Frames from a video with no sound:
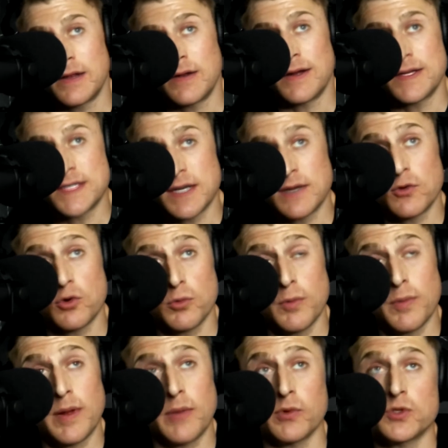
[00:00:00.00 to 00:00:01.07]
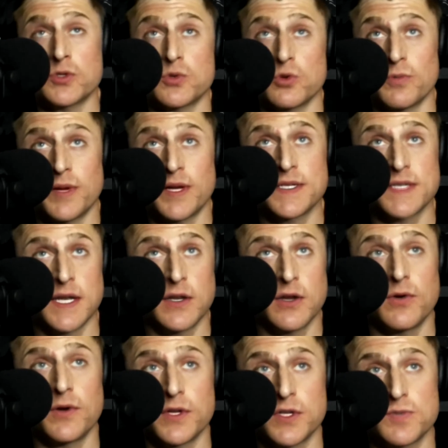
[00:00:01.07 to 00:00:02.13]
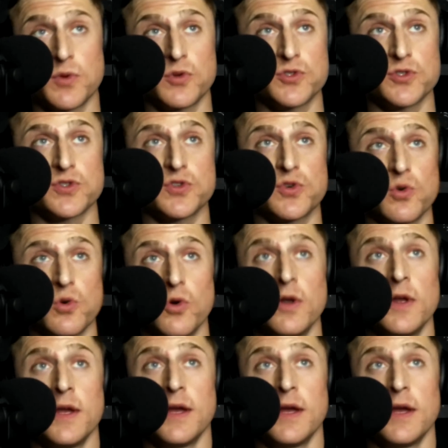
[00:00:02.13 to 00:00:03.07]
say in normal public school because I know in expulsion school